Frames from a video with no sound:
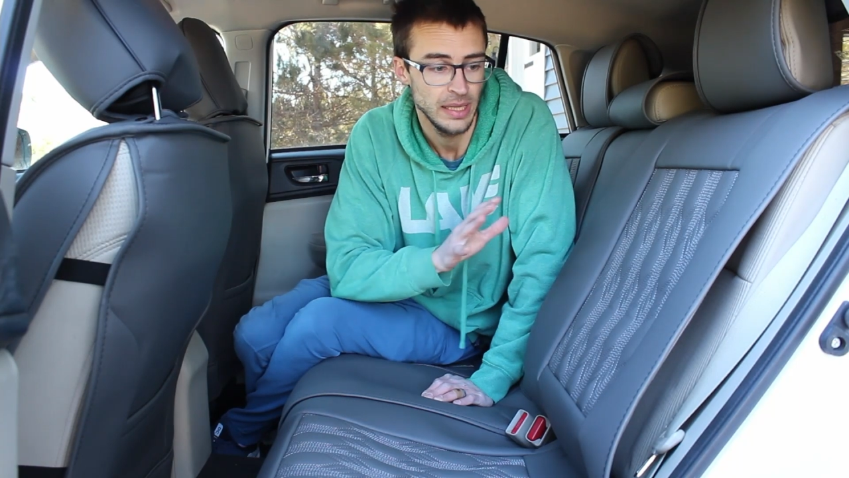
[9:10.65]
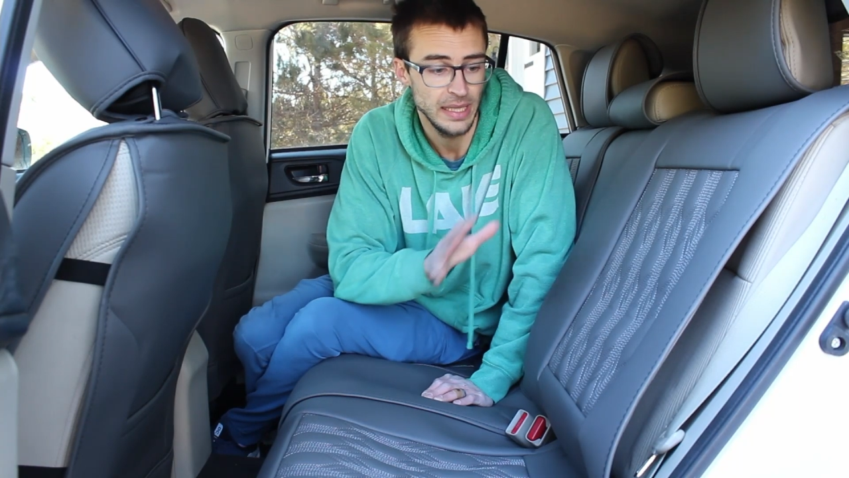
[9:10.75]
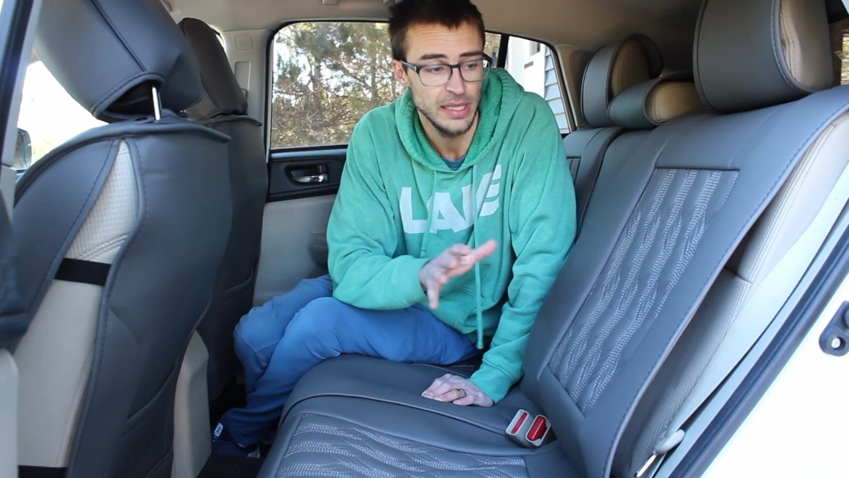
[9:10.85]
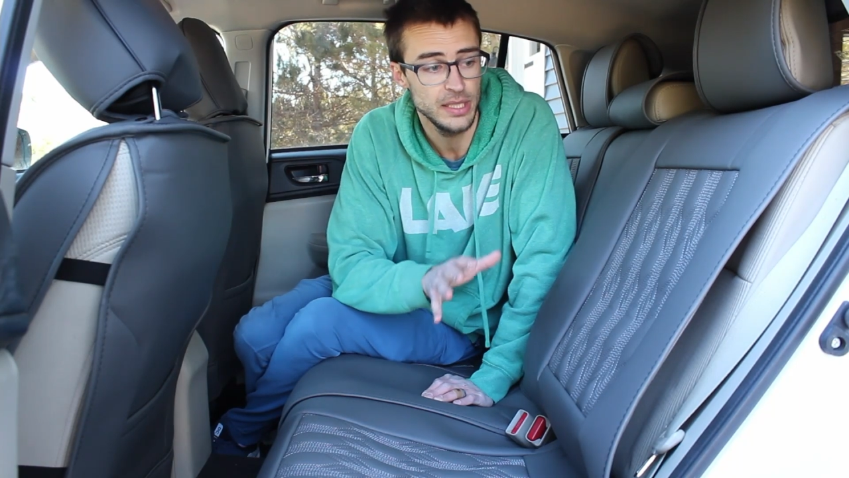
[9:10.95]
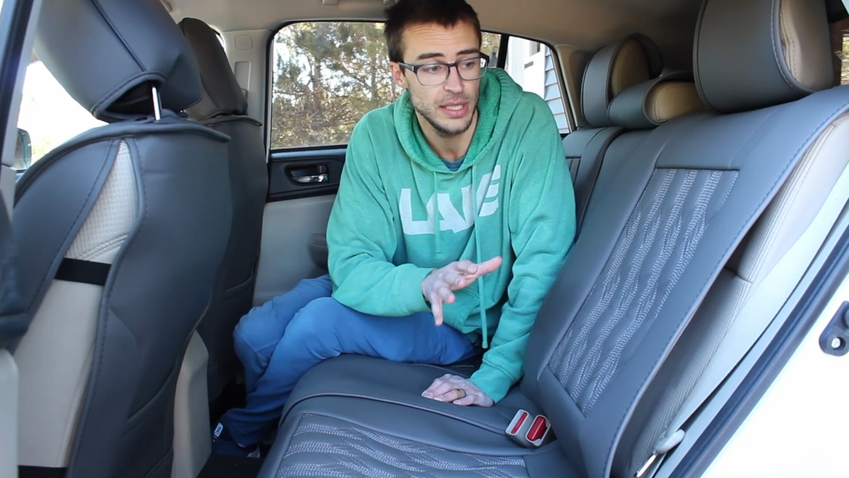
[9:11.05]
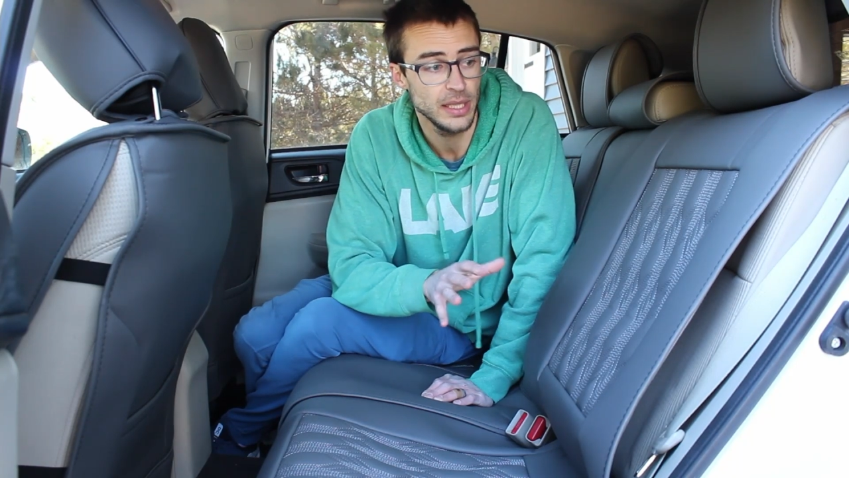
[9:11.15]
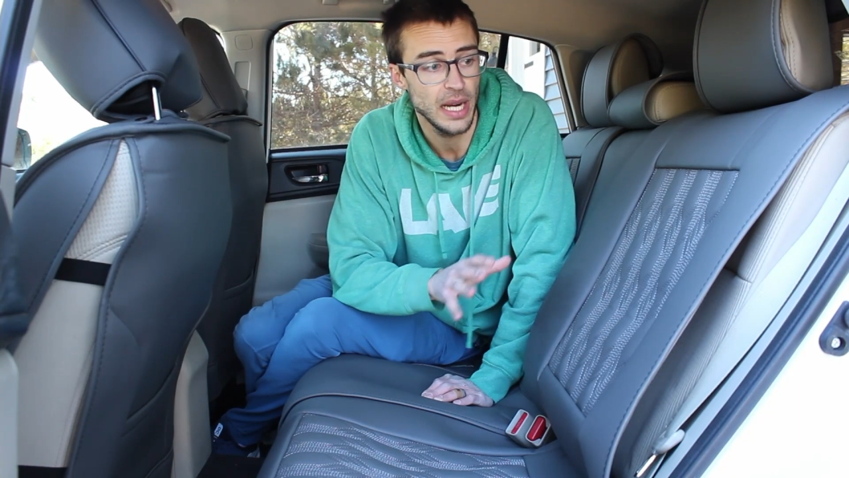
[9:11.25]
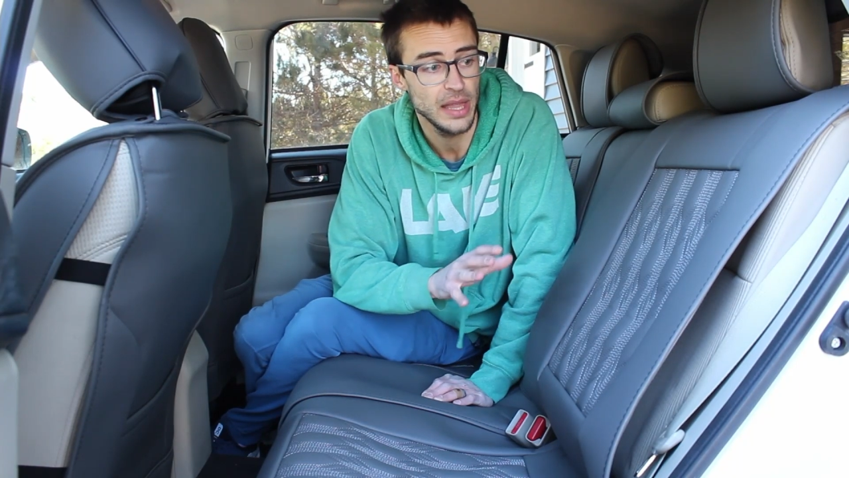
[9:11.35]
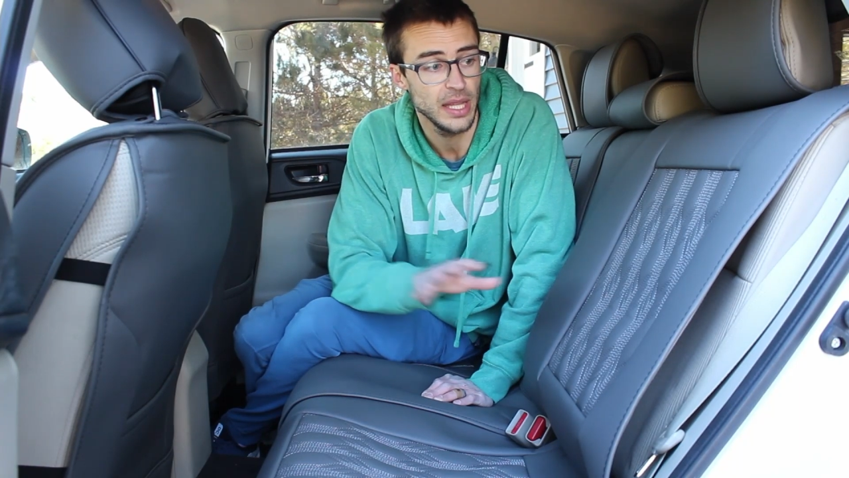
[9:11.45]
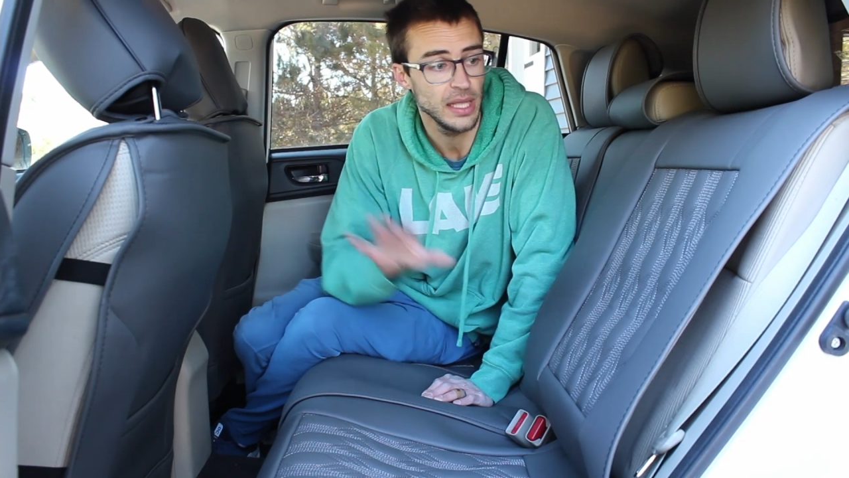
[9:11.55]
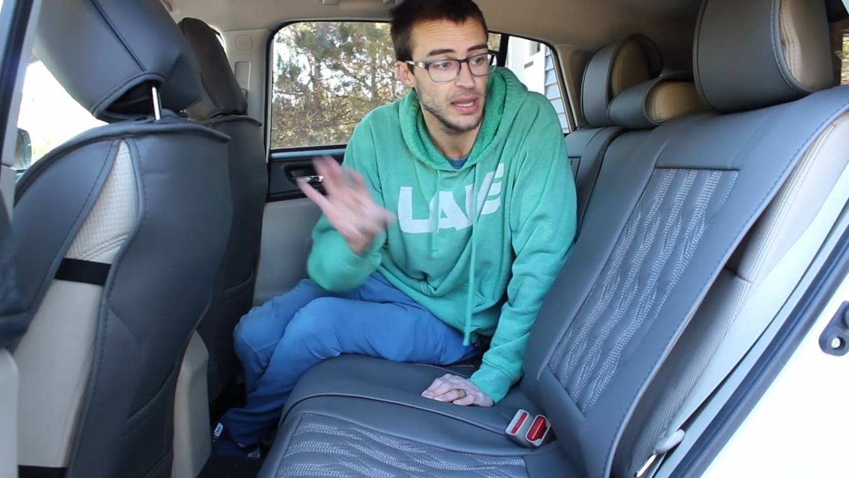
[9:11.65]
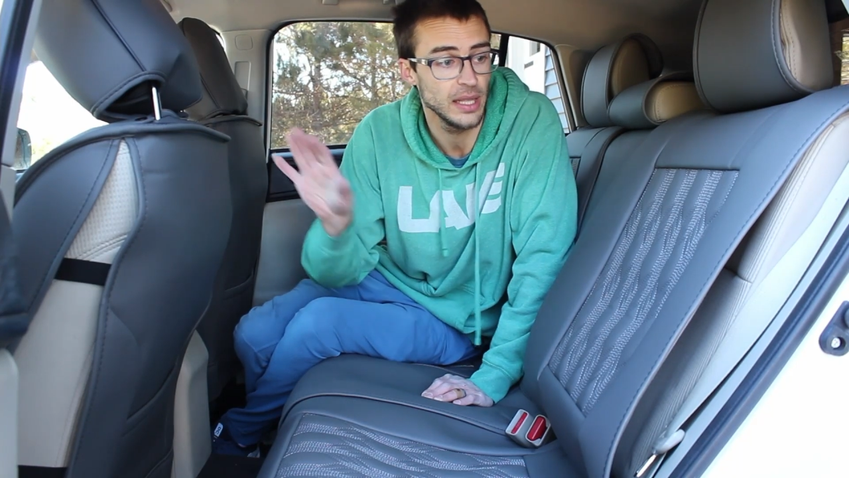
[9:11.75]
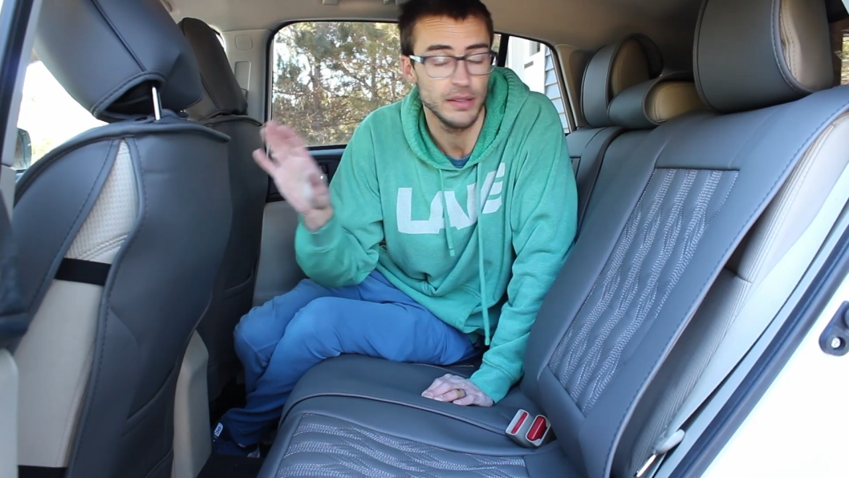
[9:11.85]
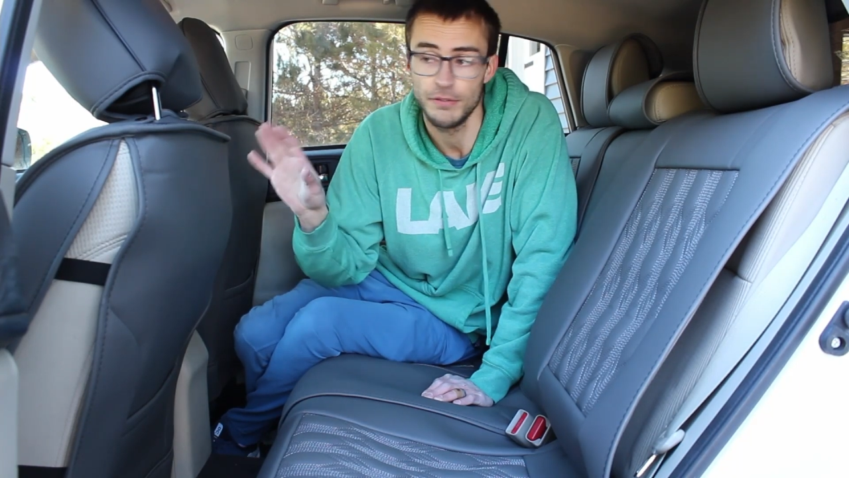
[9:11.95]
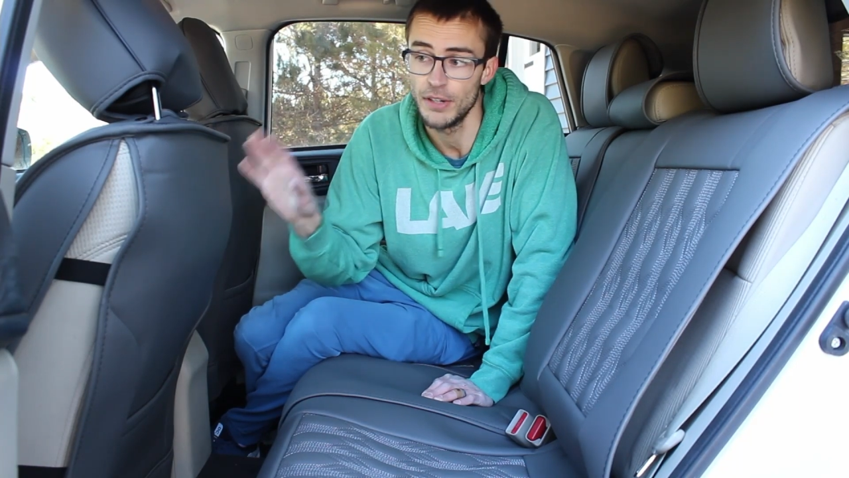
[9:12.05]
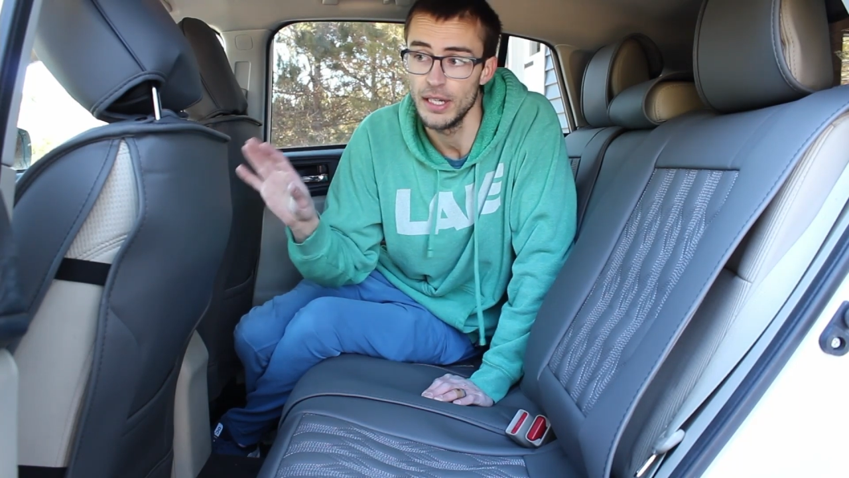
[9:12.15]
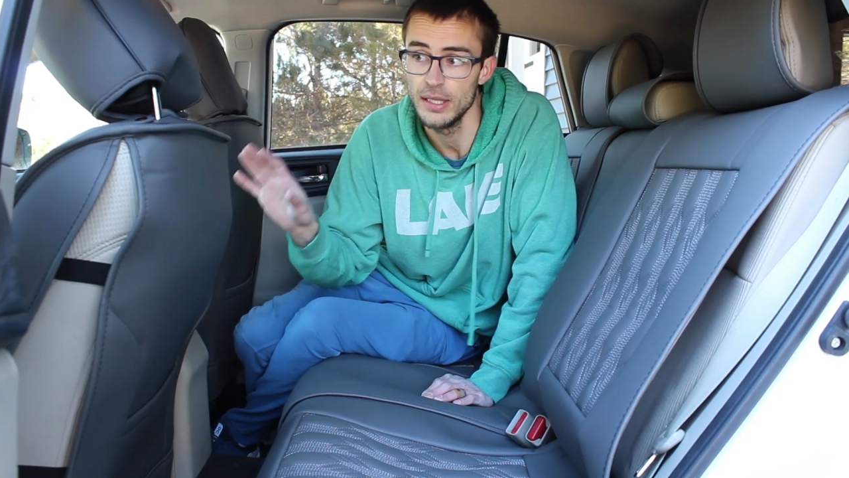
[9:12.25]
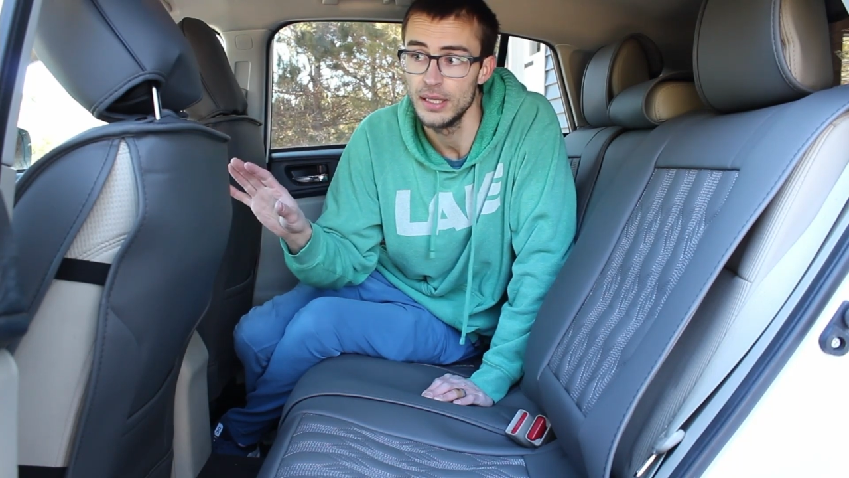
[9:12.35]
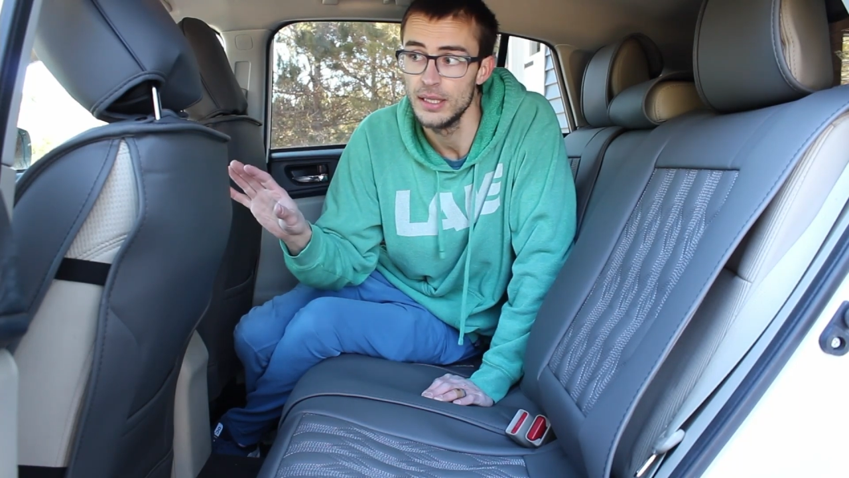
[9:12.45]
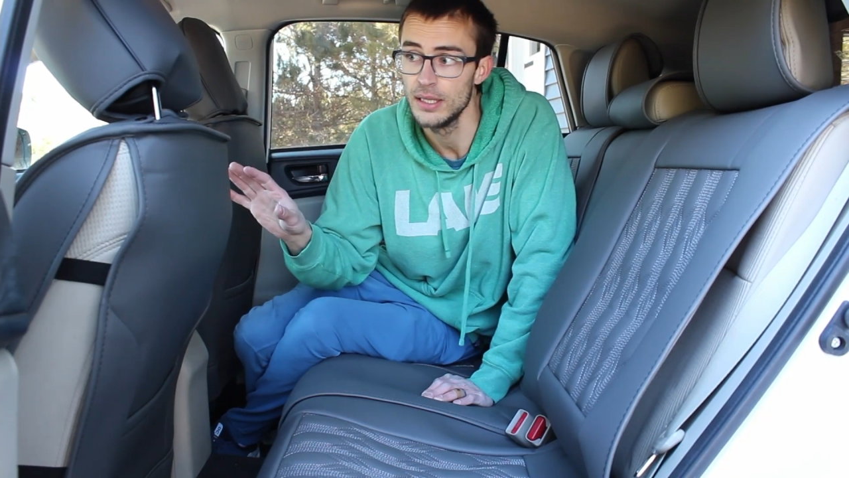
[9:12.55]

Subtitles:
easier, I think, than the front